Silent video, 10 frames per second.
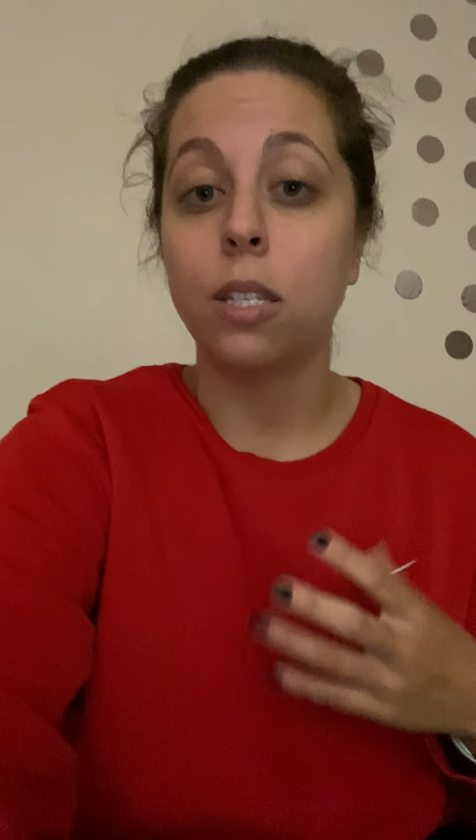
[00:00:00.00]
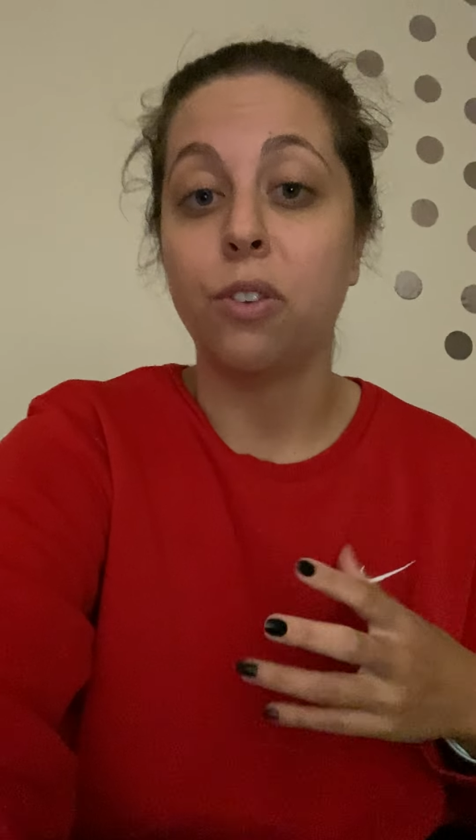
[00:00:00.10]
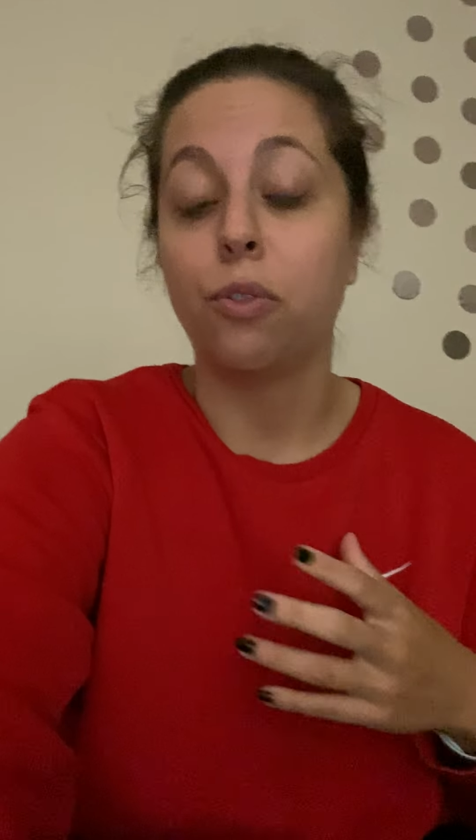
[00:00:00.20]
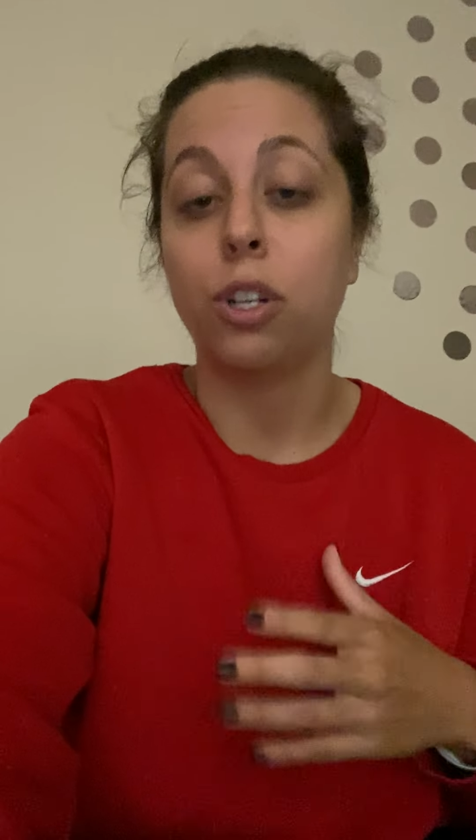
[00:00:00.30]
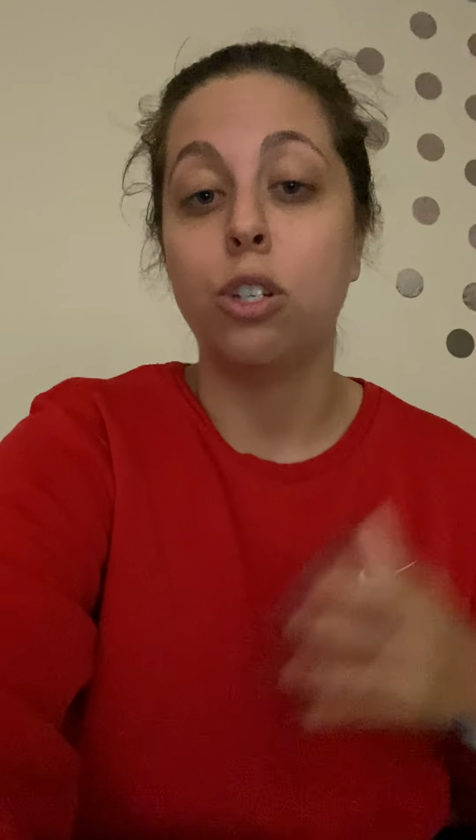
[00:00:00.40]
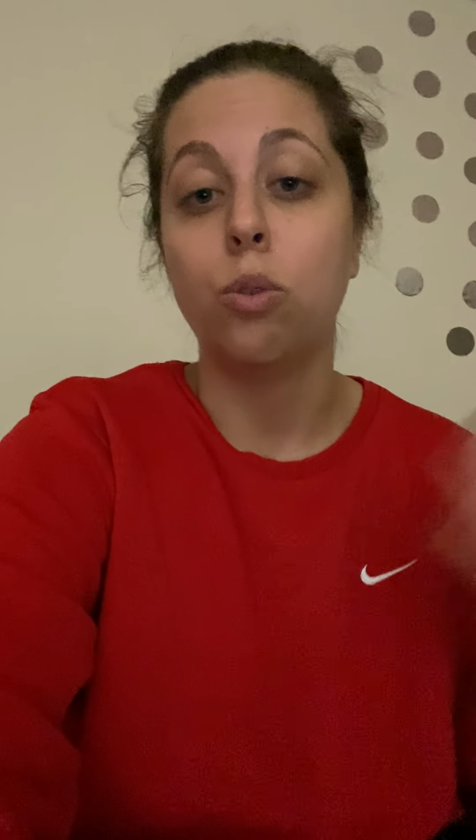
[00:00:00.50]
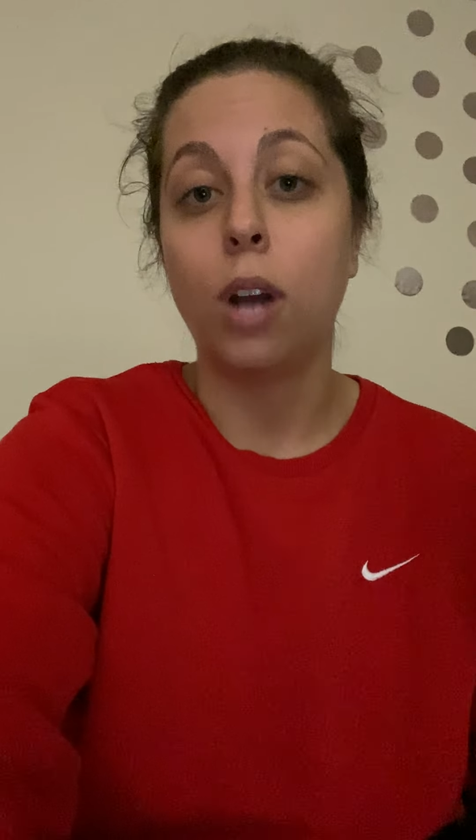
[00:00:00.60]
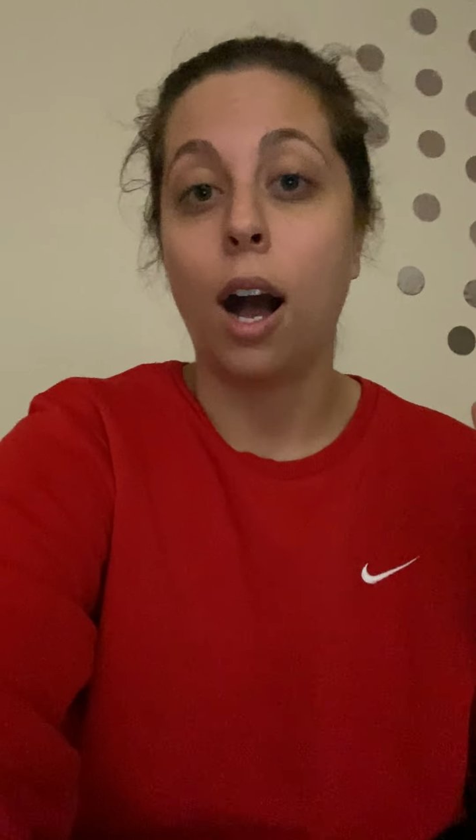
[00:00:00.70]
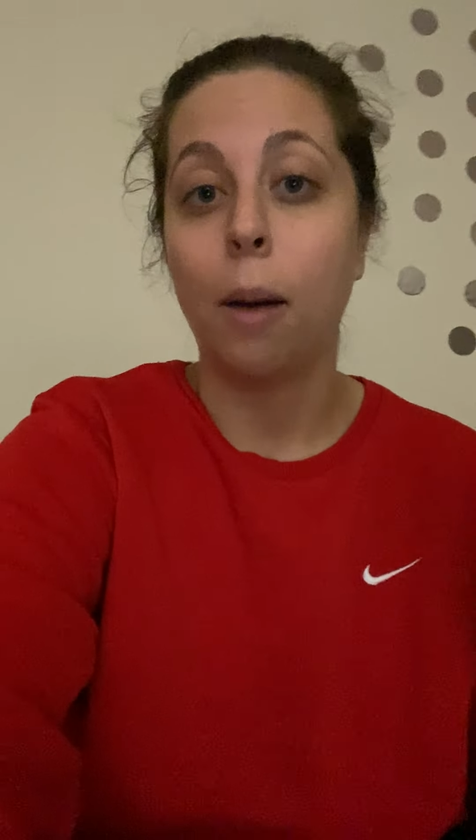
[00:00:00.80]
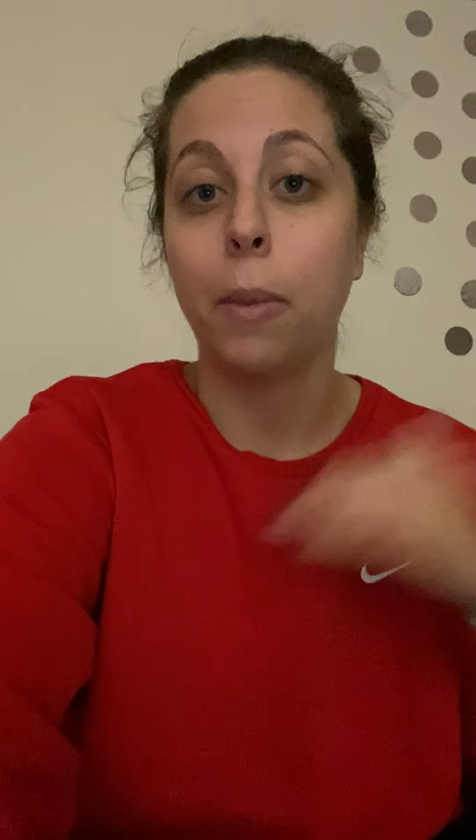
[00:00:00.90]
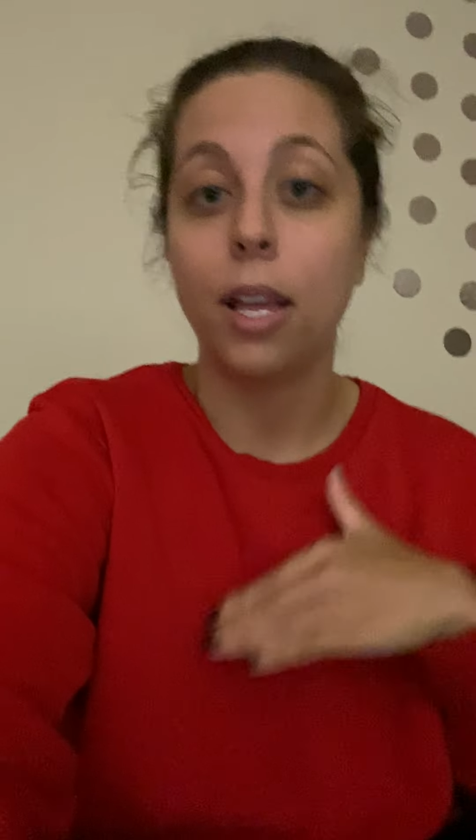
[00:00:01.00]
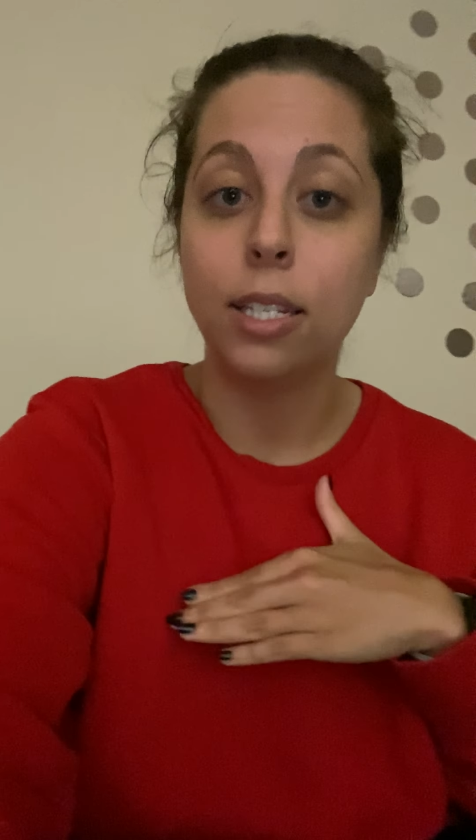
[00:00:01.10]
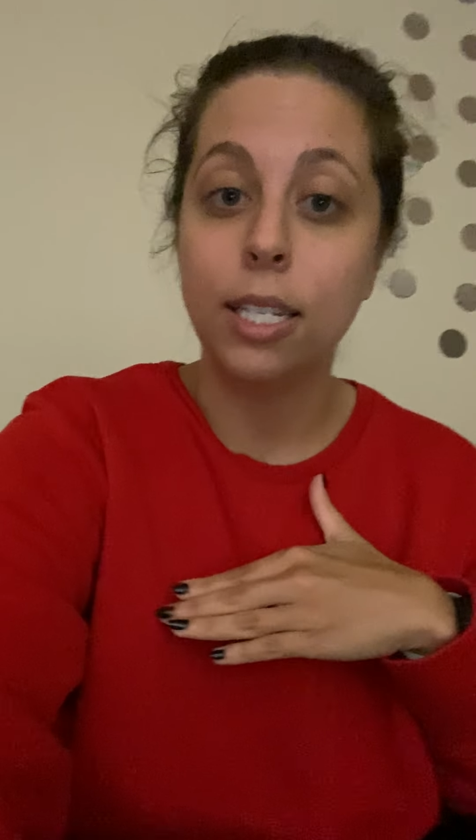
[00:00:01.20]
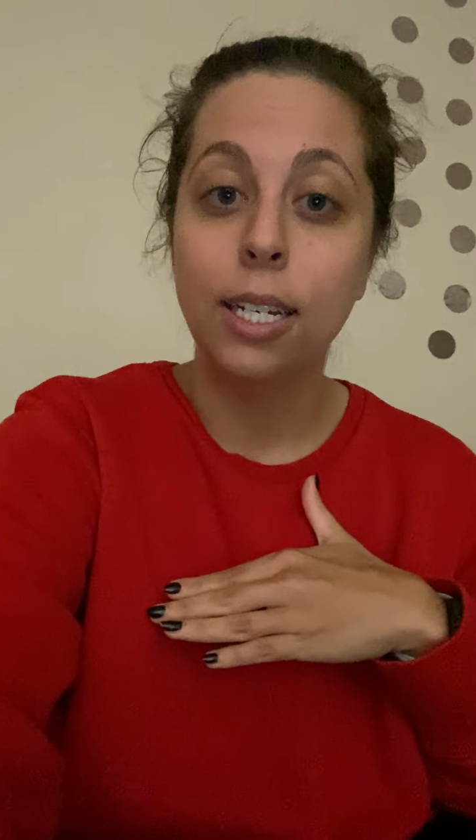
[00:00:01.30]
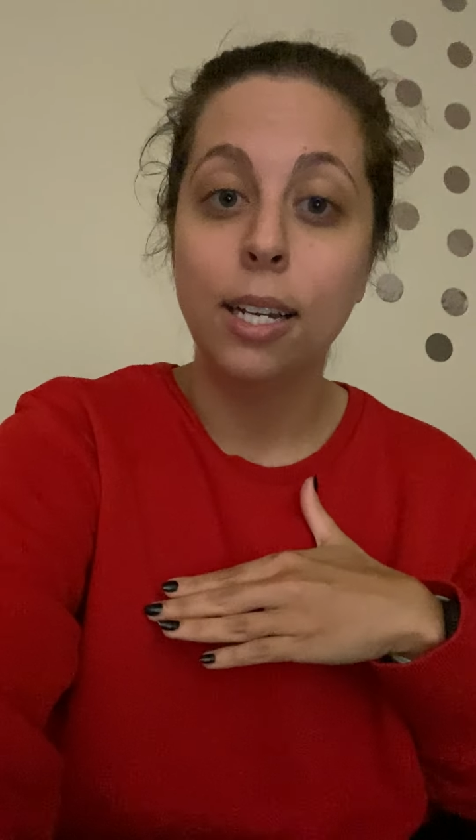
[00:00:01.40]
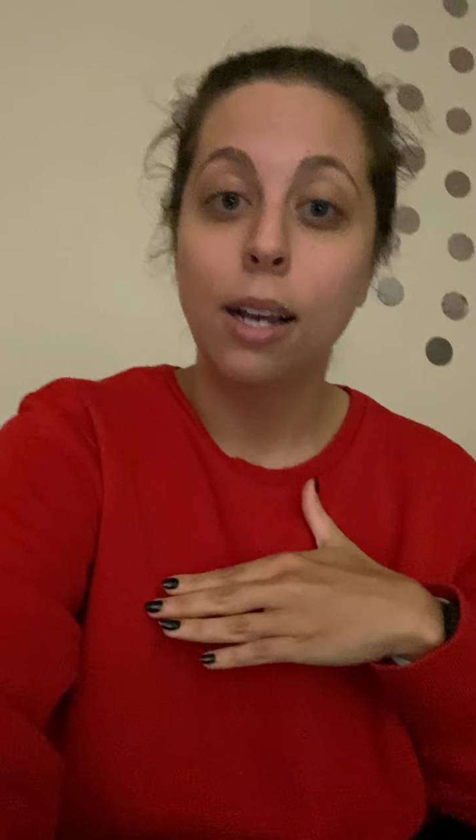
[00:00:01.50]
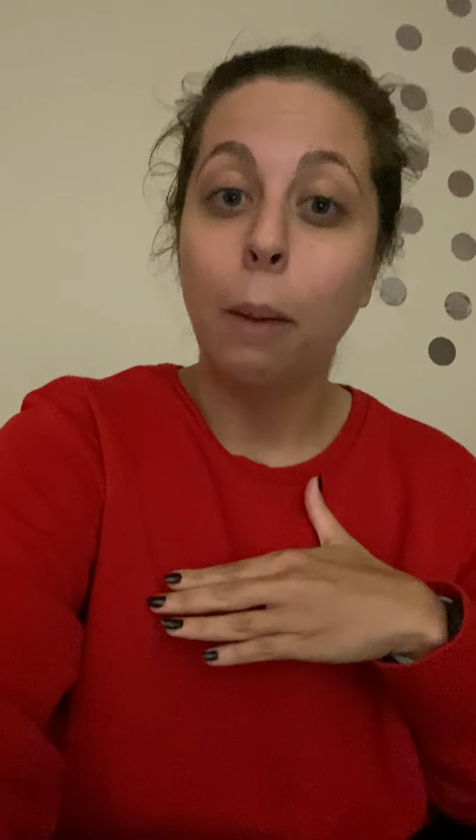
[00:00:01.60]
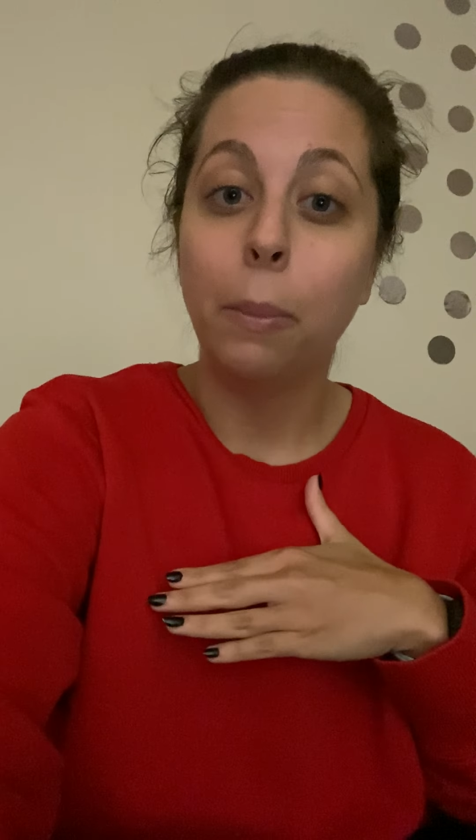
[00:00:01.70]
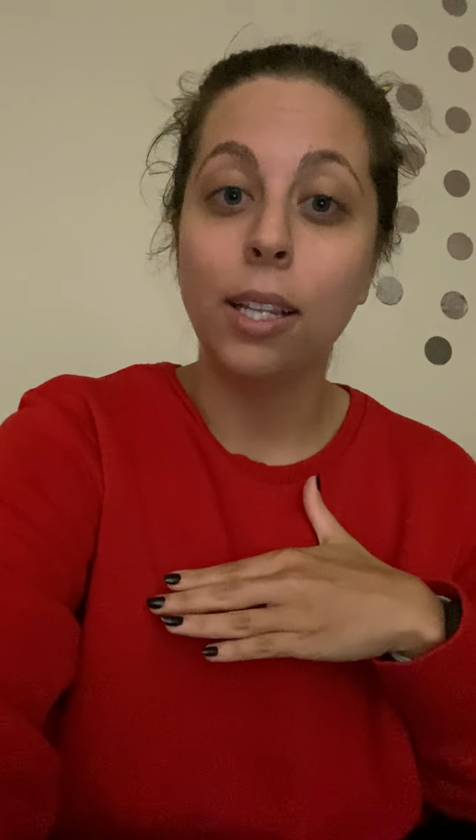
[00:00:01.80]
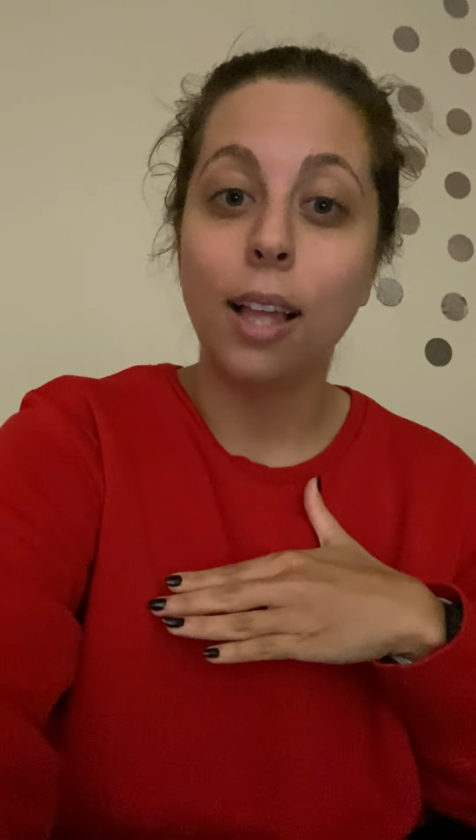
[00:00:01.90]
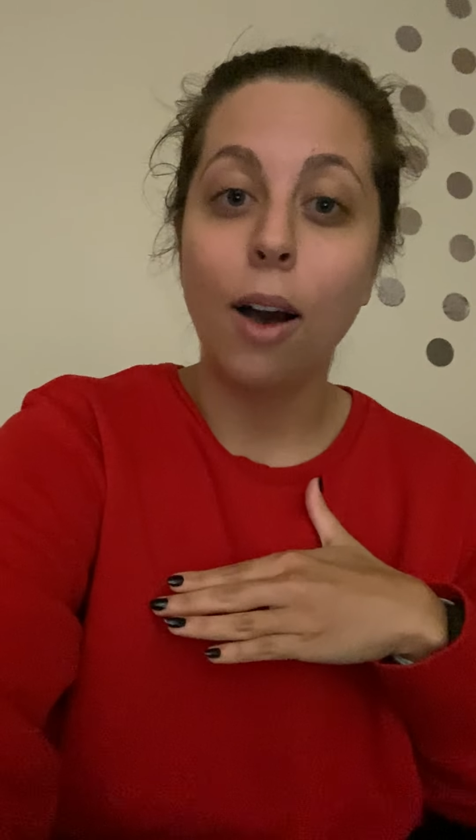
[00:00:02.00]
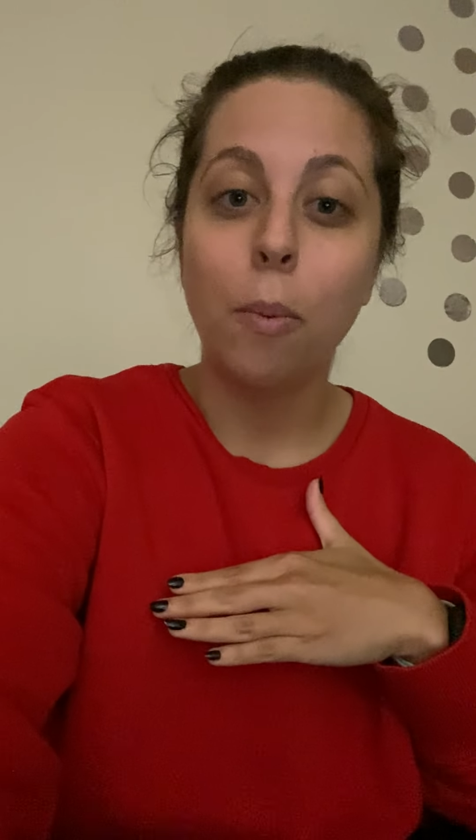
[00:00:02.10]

feel free to comment below.